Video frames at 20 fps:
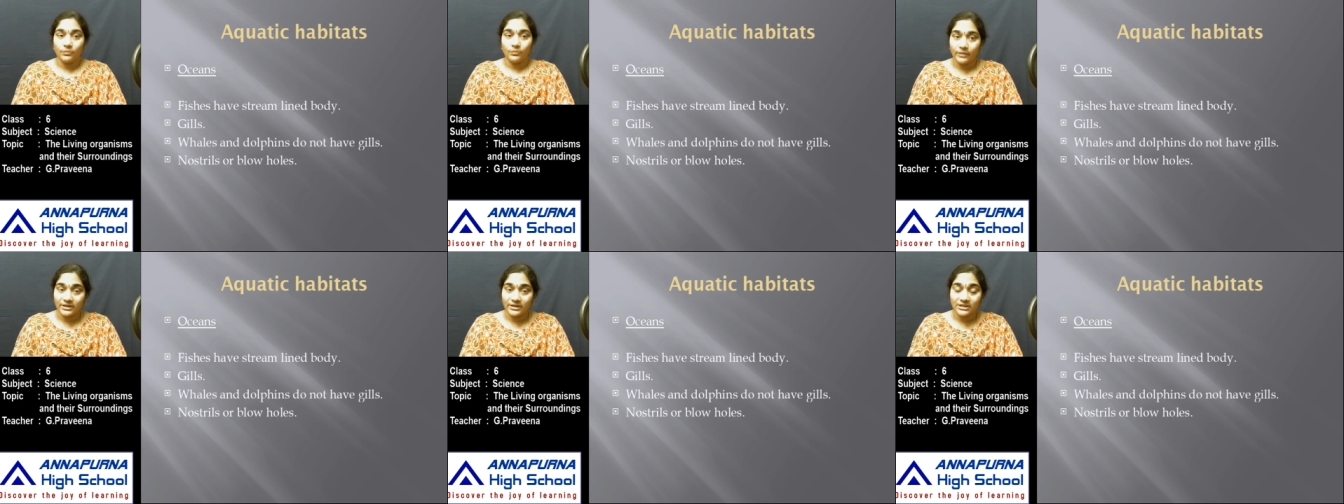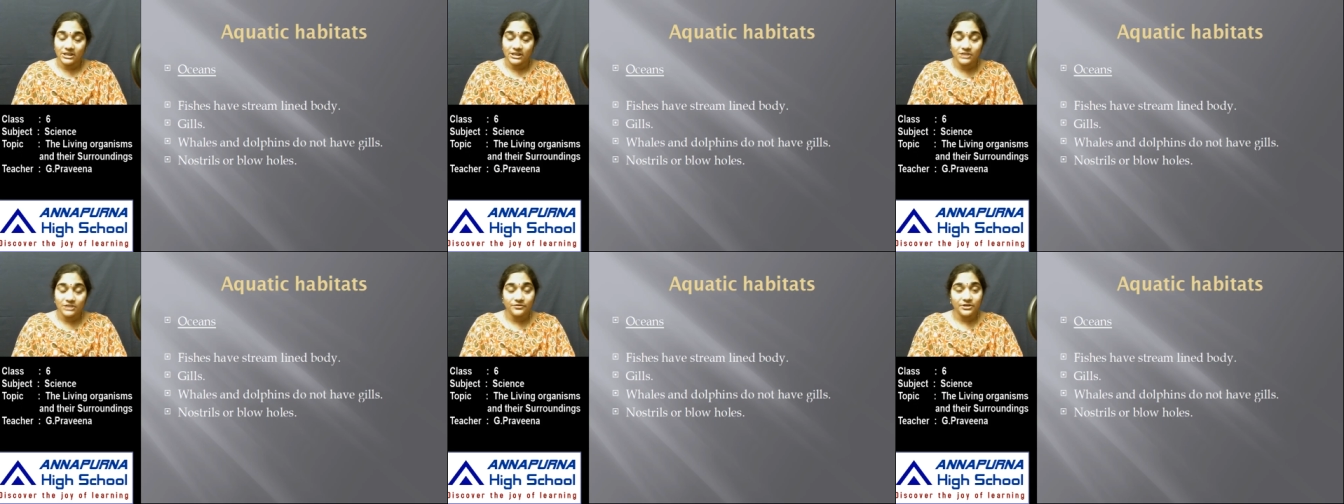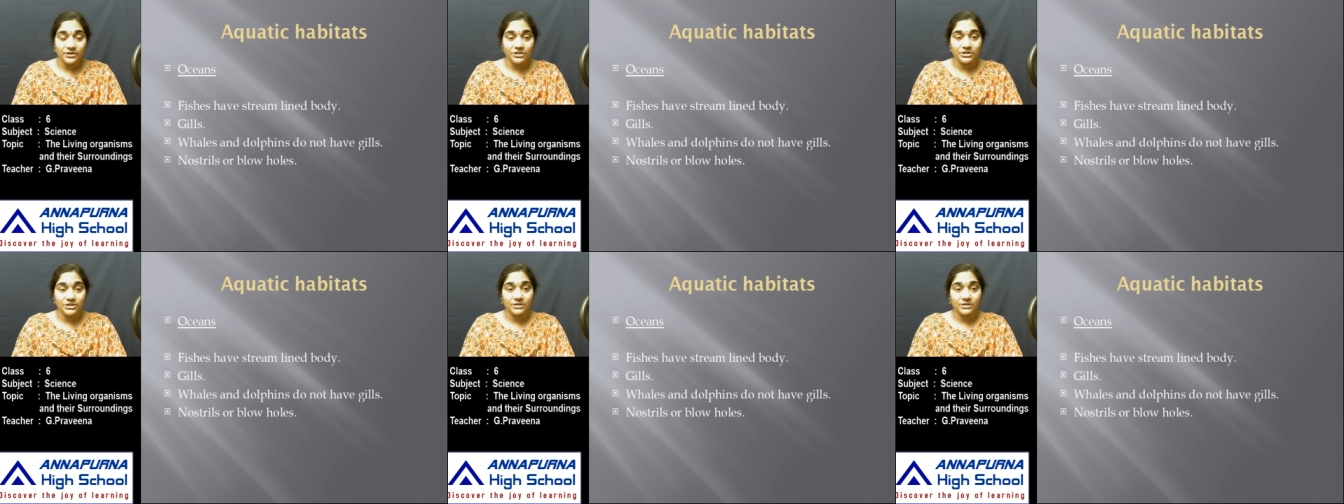Where these
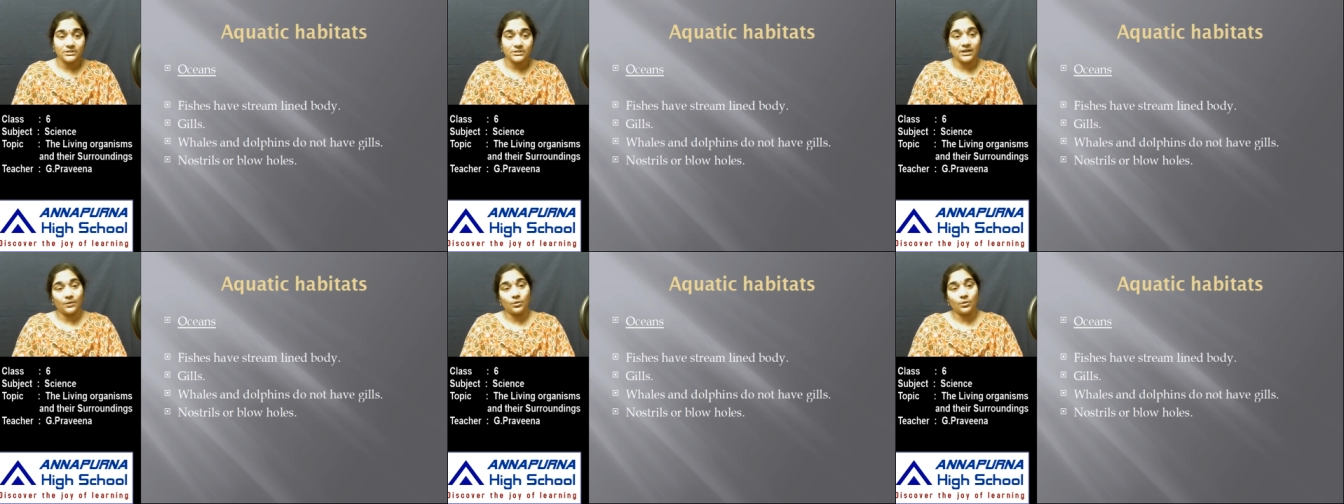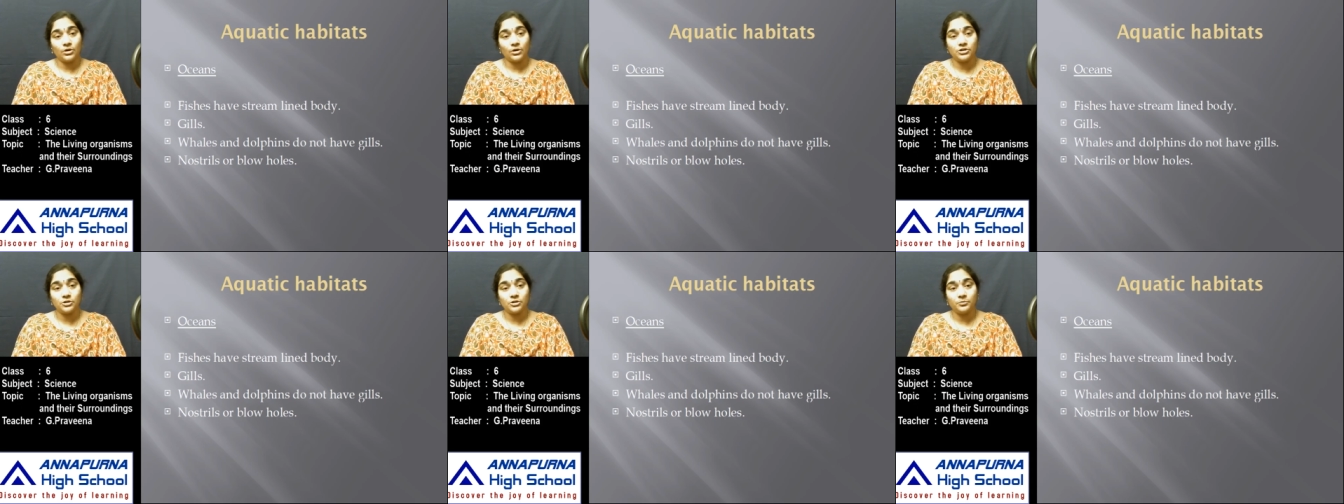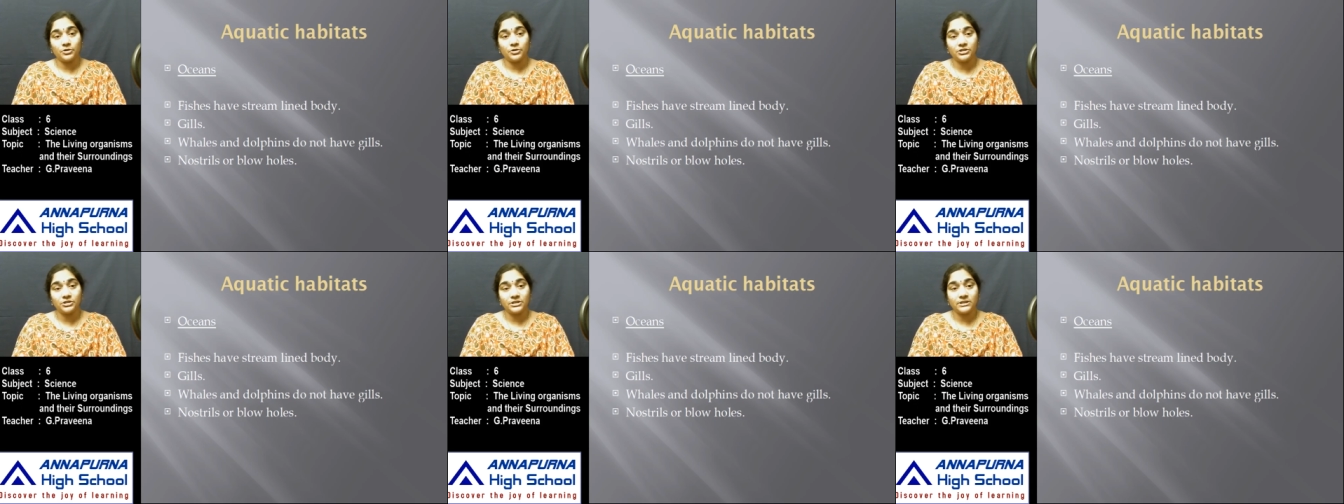fishes have
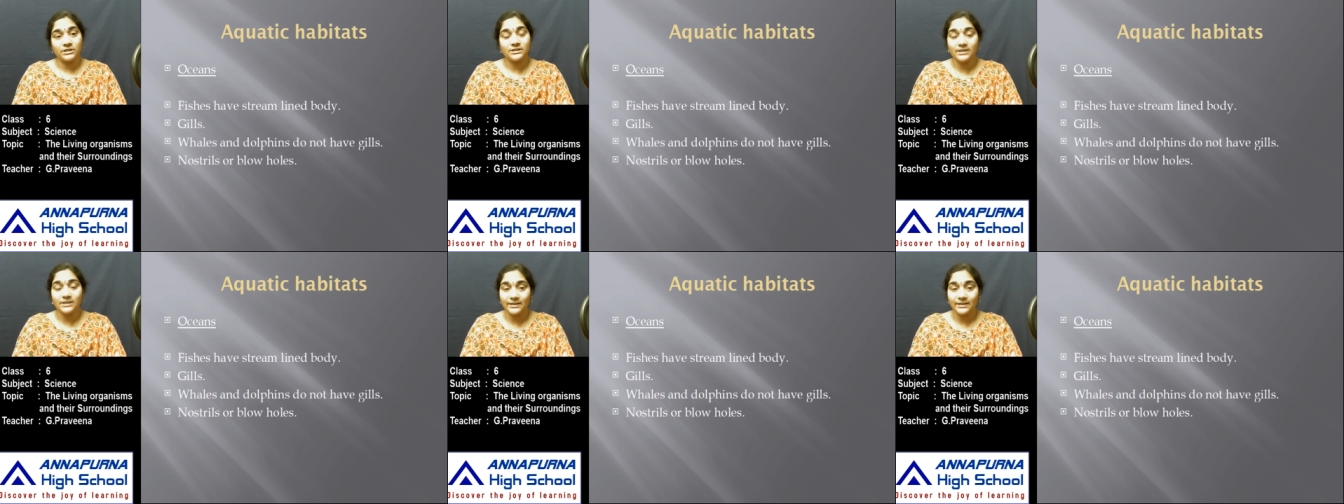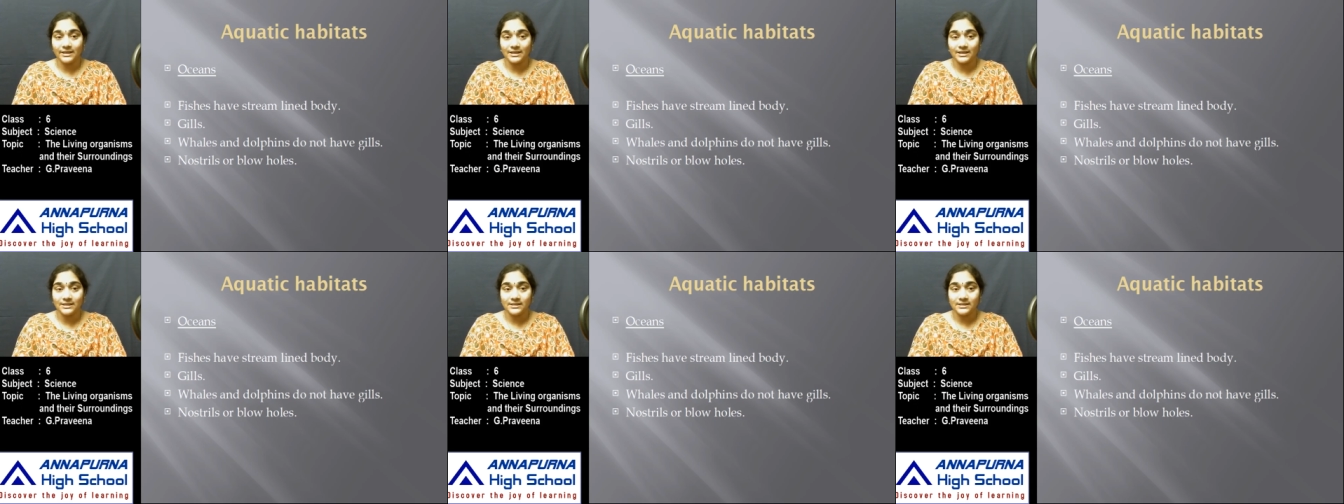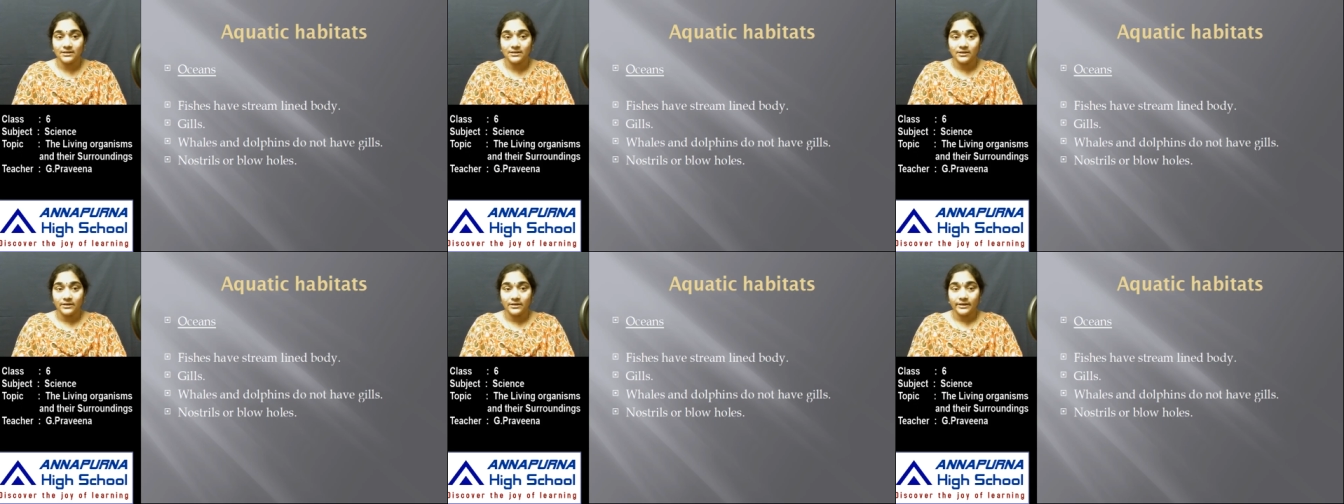also possessed the
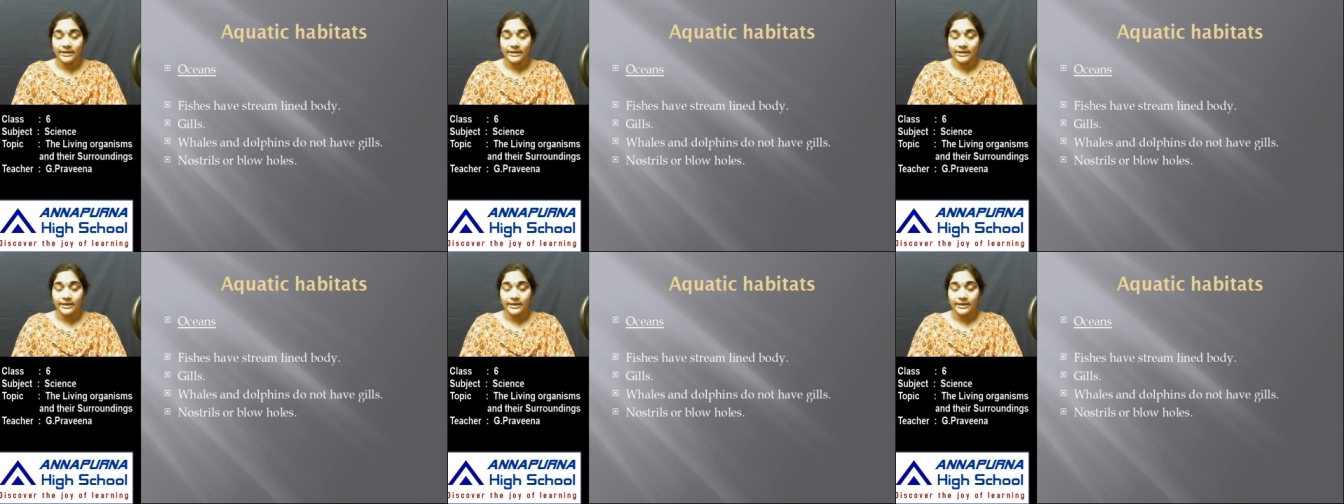gills,